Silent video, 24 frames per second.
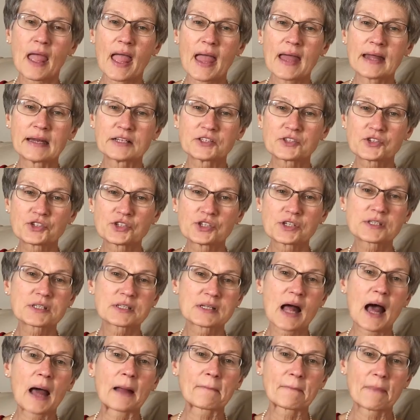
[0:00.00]
And it's just
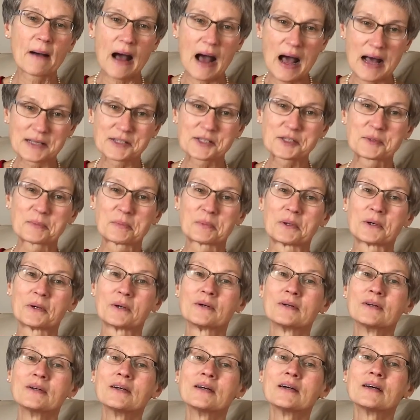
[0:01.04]
not possible
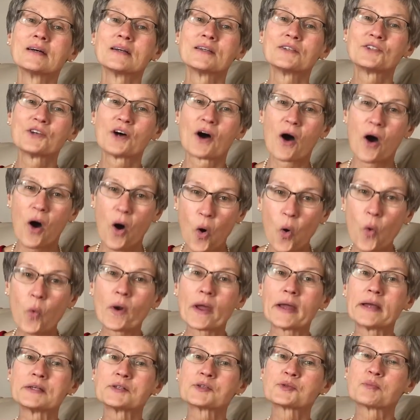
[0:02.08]
to
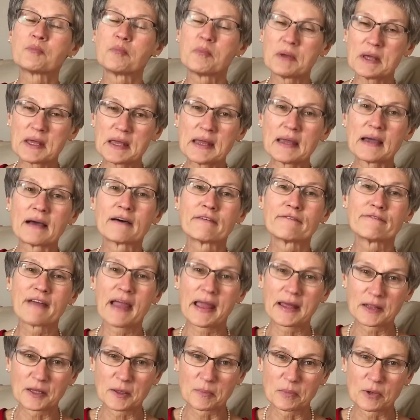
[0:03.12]
always be
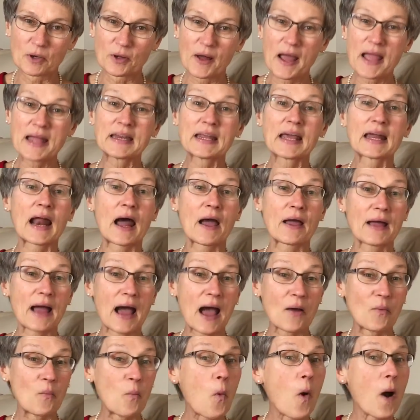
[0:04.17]
available, and yet I,
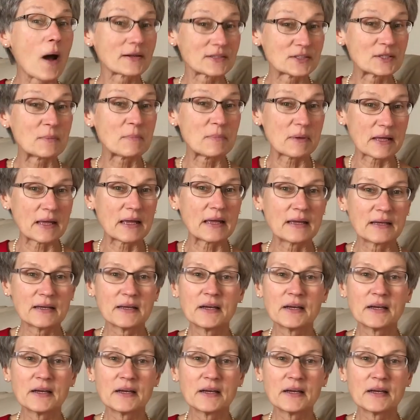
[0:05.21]
I want to be.